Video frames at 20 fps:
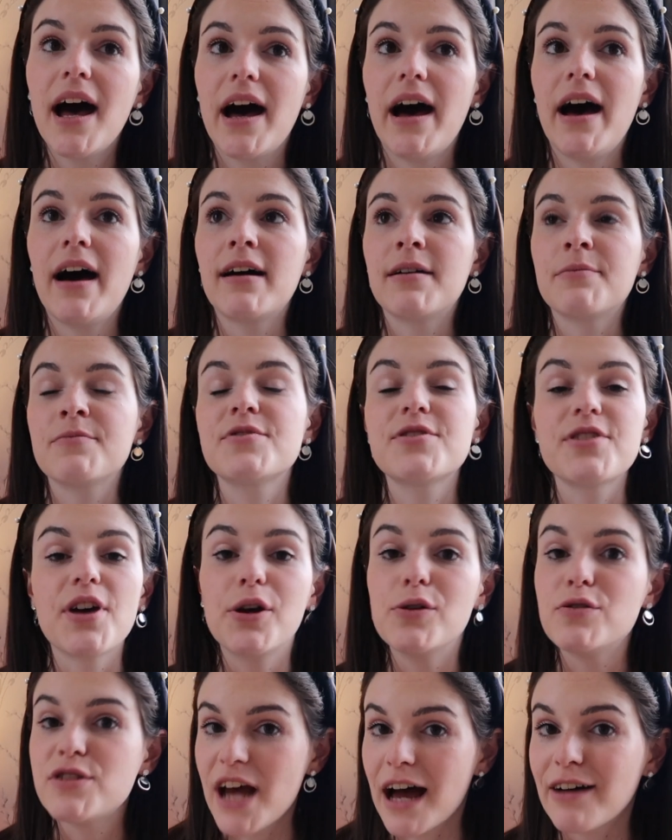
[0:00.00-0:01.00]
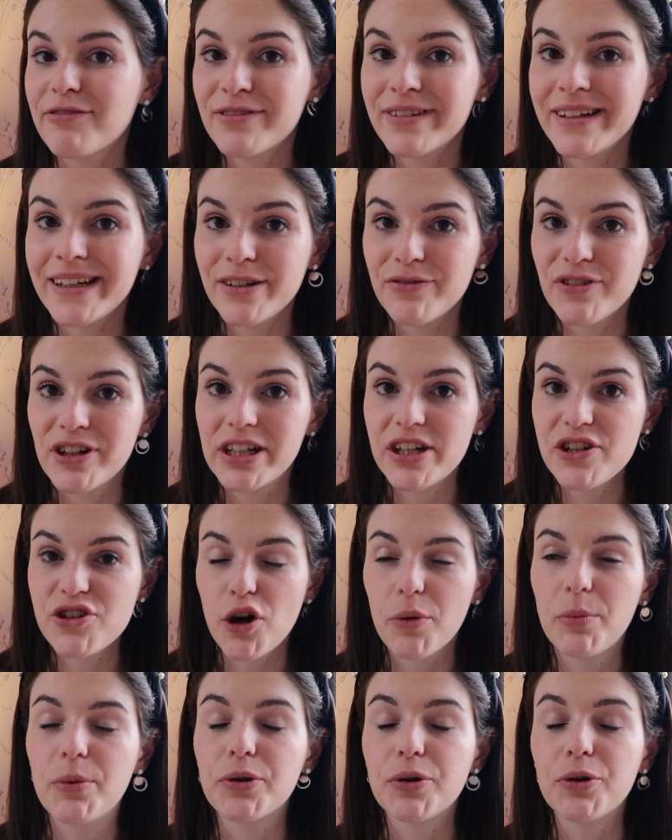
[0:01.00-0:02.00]
Um, so definitely really
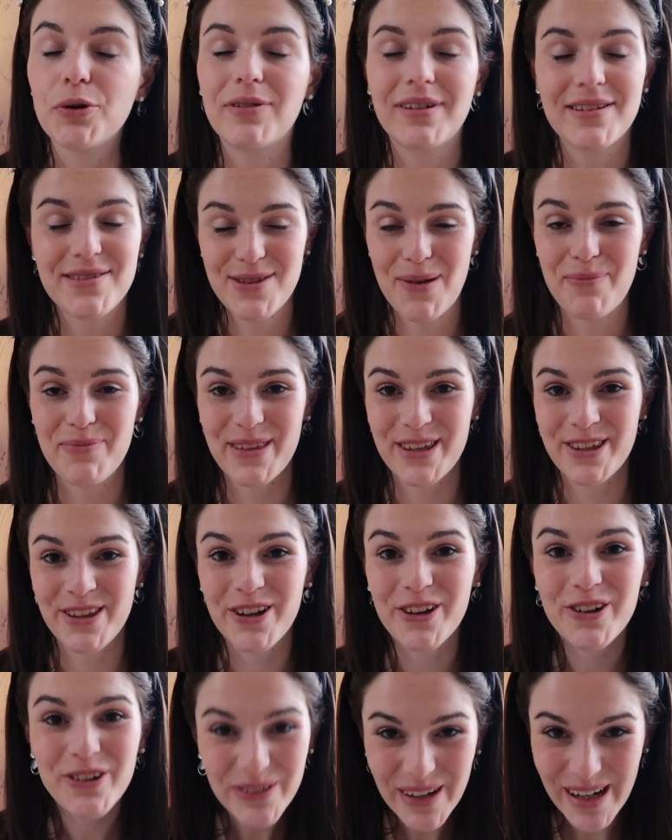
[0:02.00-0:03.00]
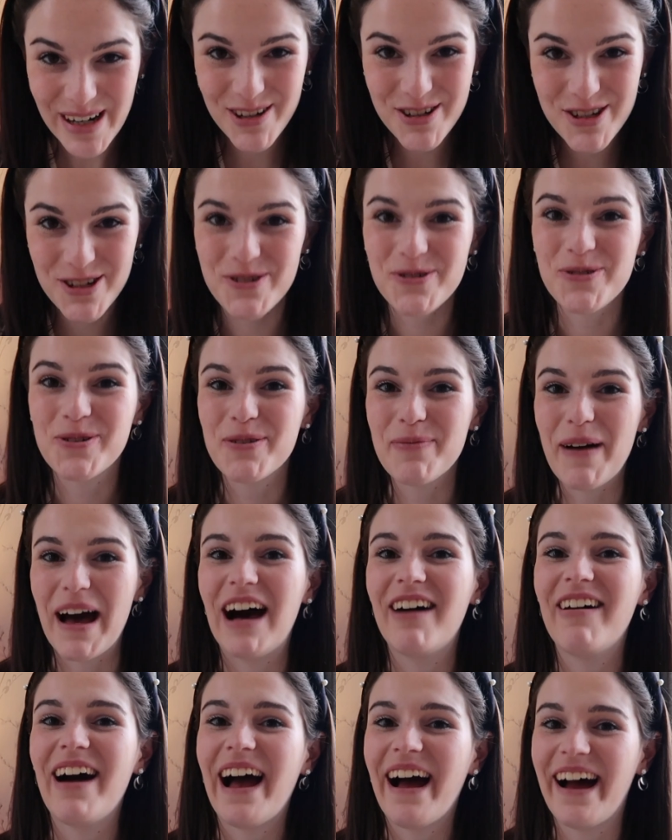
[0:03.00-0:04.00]
topical and something great to talk
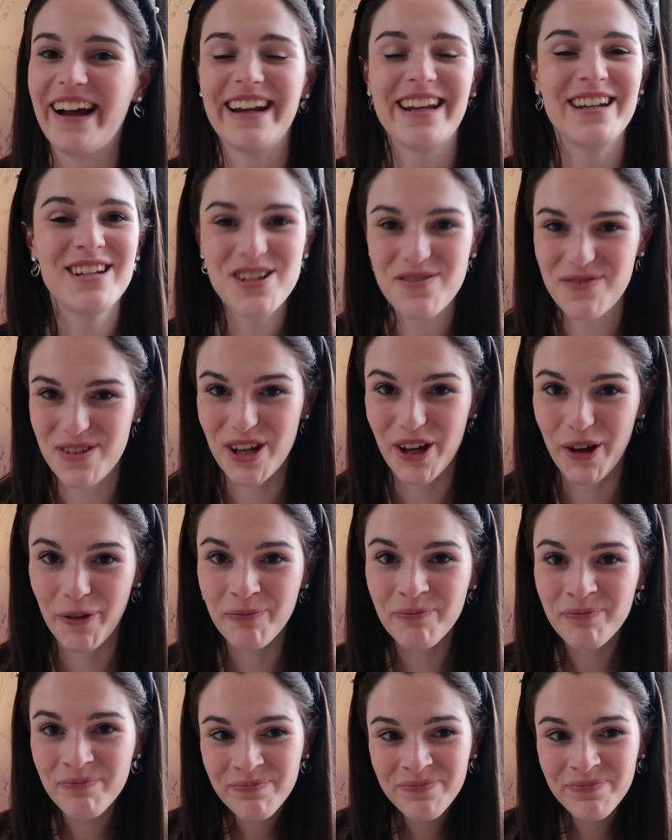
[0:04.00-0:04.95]
about at interview.